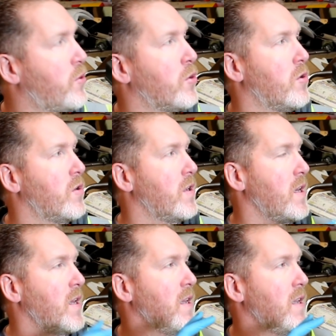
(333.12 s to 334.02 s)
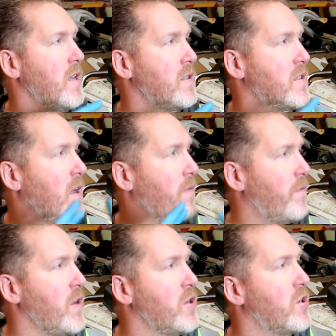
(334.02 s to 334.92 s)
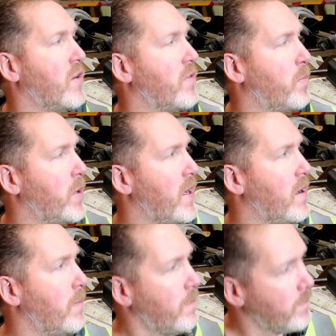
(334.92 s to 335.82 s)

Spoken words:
done is I've finished off the plenum